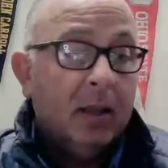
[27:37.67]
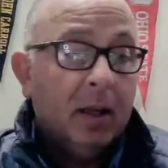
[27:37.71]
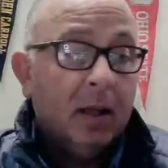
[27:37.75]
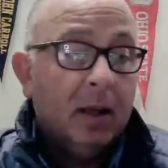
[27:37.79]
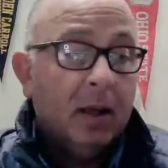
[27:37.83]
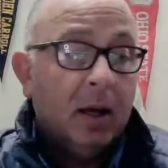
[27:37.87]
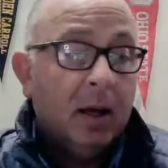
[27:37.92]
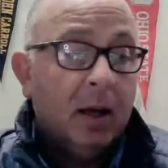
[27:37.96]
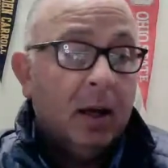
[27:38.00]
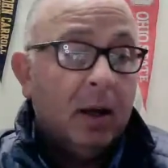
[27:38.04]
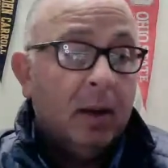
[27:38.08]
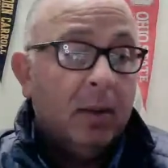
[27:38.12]

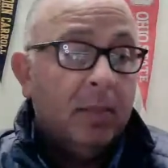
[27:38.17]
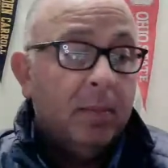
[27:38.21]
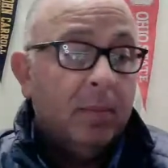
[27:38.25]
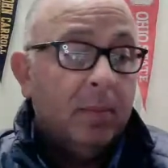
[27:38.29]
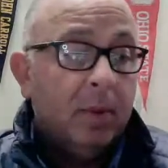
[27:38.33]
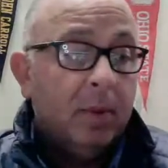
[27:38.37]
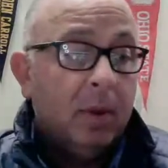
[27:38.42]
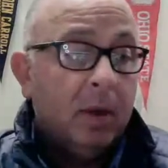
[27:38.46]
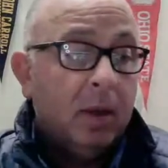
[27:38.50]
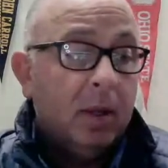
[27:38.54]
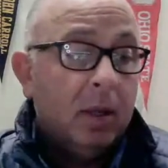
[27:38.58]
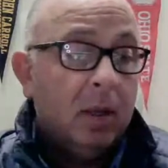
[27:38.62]

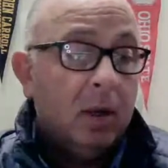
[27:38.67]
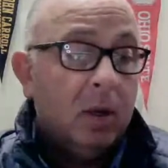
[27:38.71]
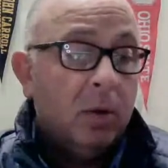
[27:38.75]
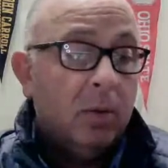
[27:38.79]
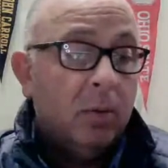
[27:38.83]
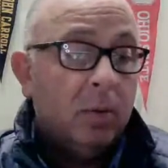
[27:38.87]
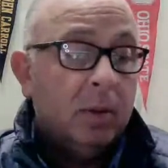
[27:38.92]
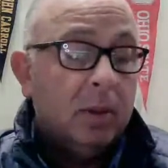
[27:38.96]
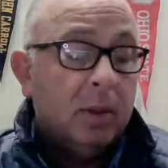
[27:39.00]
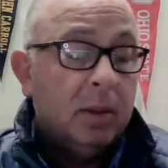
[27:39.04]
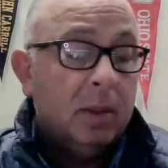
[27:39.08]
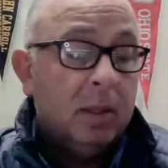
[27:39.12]

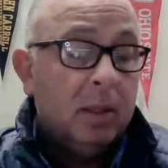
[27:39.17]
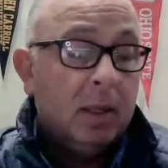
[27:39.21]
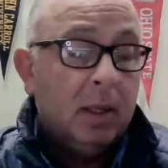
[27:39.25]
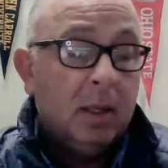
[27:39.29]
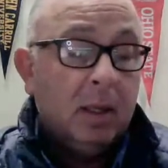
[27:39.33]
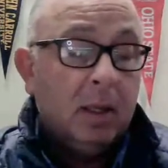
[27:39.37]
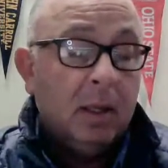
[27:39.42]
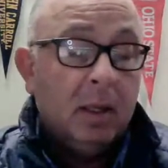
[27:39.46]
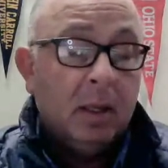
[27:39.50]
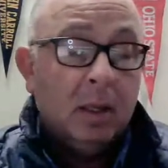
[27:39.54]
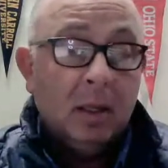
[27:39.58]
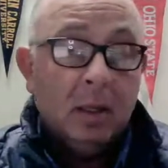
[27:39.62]
with
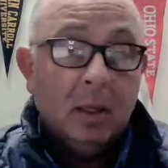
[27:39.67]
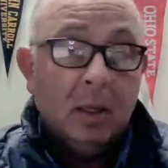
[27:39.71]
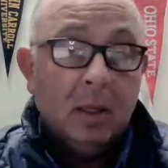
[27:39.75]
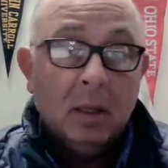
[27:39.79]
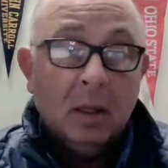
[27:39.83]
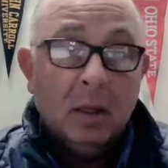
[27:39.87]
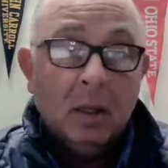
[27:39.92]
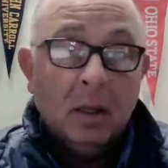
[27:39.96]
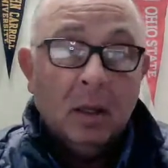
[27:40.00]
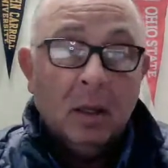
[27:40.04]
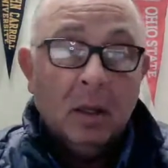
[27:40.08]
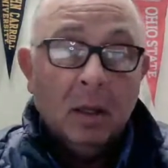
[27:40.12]
the
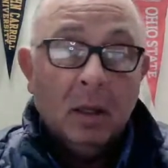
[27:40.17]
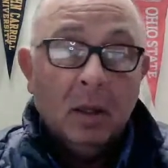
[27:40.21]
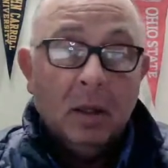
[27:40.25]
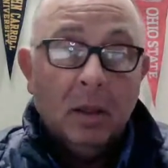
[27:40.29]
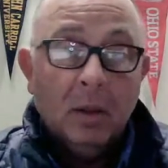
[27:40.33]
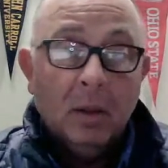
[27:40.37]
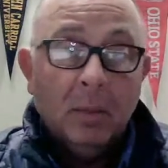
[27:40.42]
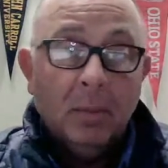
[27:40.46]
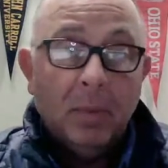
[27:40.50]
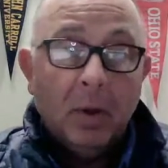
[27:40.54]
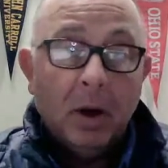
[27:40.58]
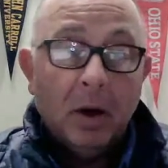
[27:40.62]

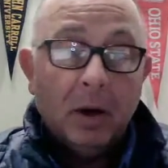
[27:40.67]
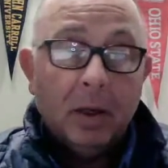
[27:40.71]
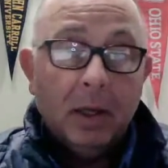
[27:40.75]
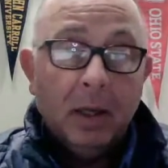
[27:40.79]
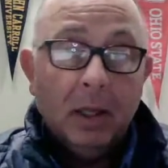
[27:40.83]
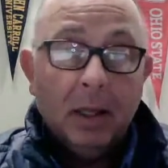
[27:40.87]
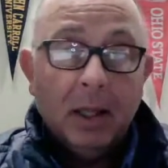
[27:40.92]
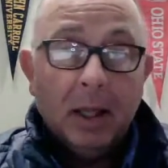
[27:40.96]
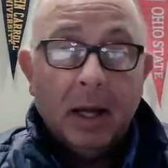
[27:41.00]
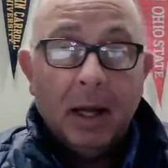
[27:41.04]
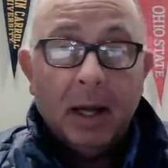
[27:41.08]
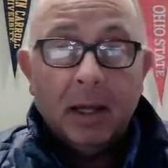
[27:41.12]

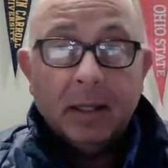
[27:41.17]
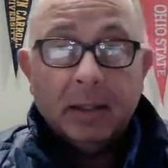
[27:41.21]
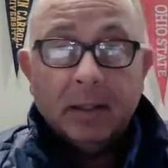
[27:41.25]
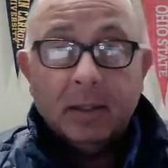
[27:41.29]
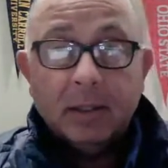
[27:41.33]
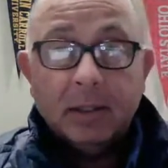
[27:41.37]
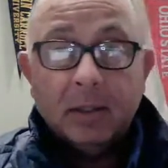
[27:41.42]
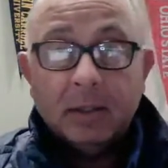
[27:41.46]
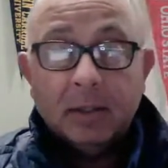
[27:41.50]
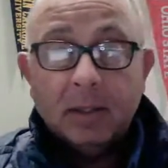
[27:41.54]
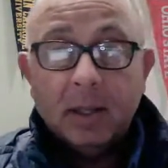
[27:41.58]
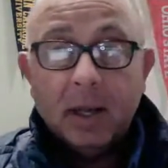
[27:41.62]
parking
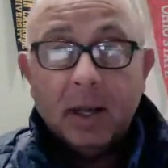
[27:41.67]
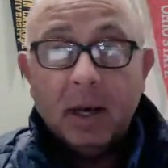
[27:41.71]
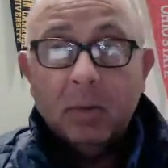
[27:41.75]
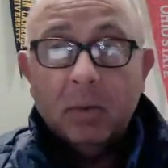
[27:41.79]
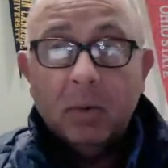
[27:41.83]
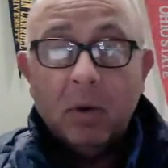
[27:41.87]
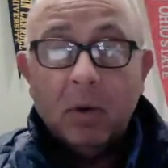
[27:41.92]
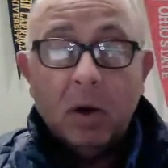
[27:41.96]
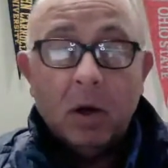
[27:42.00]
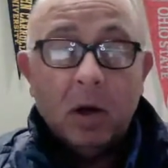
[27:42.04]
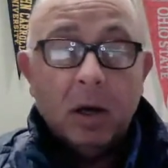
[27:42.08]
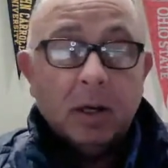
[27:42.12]
lots, the
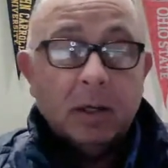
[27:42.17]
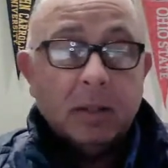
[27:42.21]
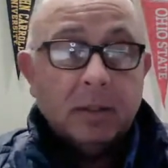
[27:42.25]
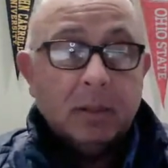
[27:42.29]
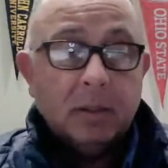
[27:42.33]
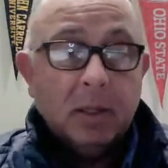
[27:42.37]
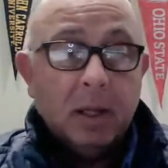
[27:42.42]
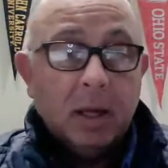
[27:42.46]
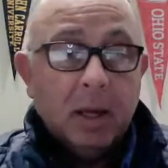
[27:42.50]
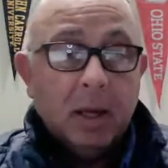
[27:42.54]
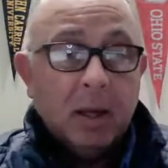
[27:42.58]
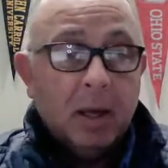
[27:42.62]
sidewalks.
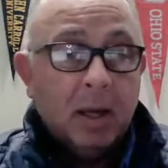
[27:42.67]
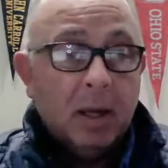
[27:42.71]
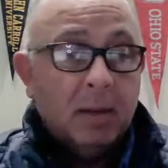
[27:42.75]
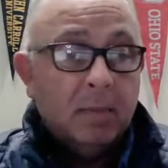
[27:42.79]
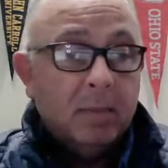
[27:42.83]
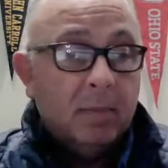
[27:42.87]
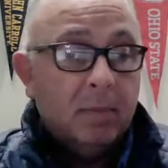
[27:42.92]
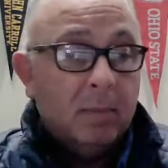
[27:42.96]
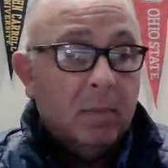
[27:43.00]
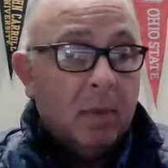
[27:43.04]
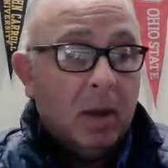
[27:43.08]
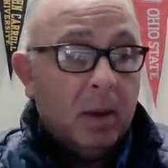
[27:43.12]
I
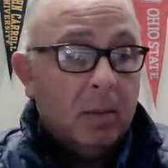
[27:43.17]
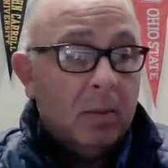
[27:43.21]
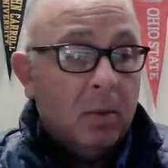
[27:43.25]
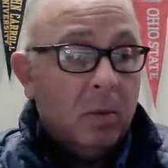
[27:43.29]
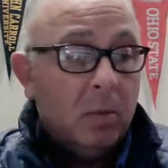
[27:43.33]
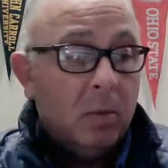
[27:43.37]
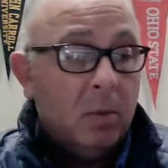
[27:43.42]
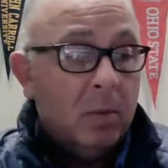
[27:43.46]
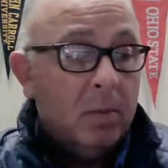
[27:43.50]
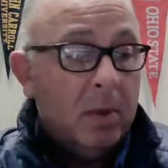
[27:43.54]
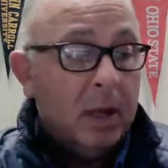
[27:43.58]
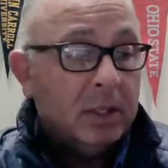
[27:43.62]
mean,
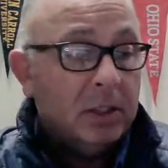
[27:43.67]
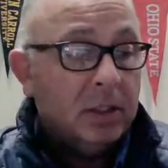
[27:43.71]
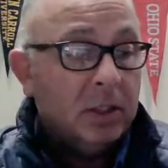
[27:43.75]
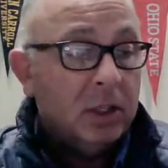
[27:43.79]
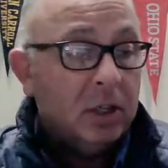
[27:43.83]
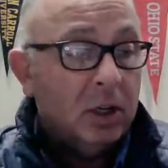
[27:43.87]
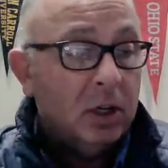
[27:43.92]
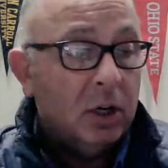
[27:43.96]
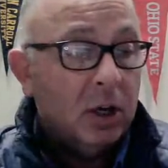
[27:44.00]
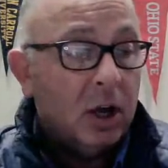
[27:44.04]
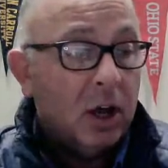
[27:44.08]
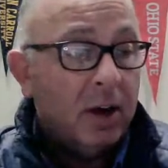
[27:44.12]
we
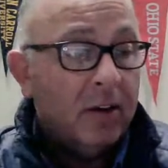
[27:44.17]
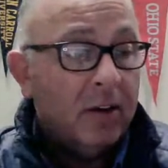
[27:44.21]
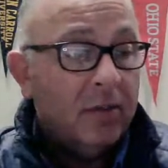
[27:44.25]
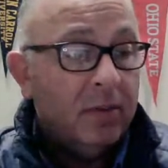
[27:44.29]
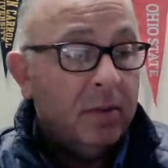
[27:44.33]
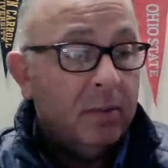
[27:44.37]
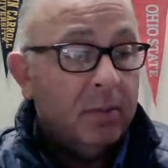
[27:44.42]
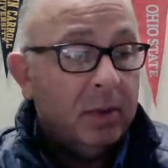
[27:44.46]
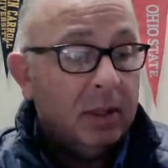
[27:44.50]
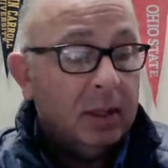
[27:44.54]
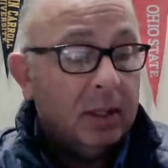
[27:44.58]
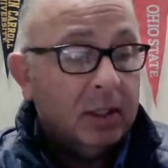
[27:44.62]
mention it
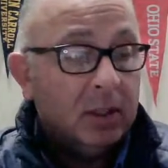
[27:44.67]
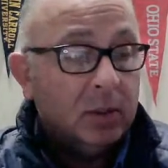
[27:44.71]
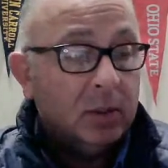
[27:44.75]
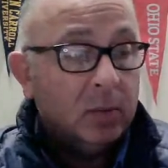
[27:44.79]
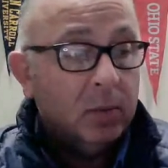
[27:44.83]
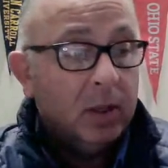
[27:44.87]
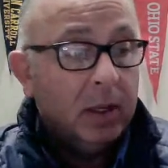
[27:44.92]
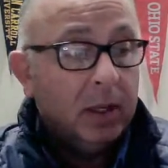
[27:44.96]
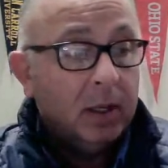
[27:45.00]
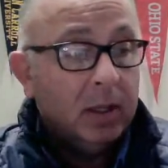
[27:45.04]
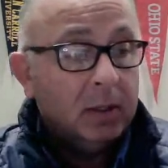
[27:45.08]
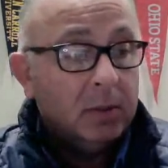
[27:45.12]
often, but this
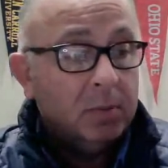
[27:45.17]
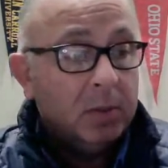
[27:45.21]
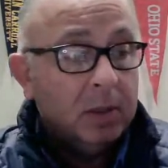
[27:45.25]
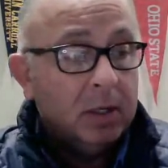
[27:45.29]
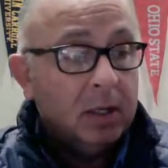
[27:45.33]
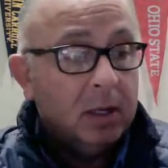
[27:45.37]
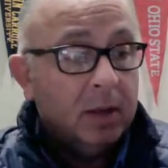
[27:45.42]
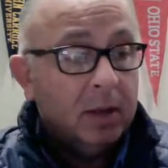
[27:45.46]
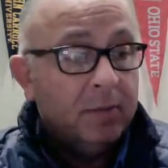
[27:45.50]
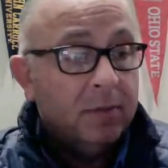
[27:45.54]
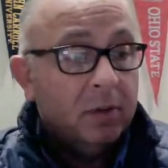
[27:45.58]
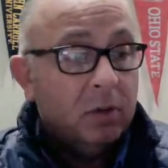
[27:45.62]
week has been
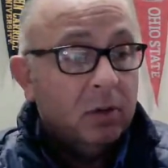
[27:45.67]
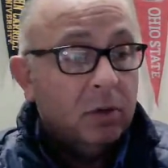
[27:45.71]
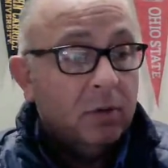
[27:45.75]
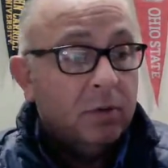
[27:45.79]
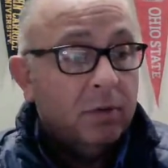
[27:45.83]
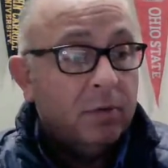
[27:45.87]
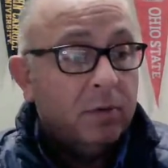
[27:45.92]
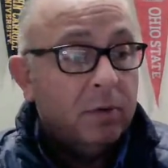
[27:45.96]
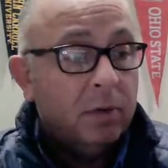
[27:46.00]
difficult.